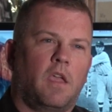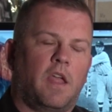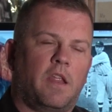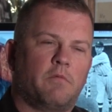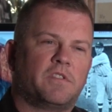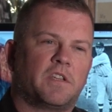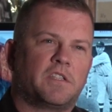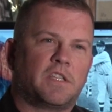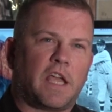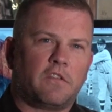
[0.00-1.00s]
and he was
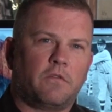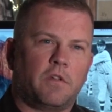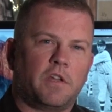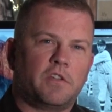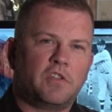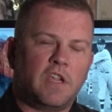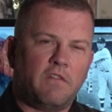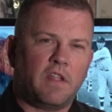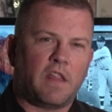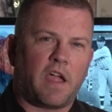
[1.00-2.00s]
successful in
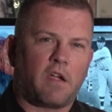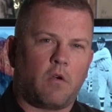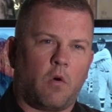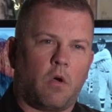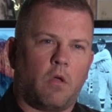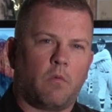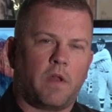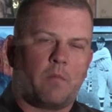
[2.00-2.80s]
achieving that goal when he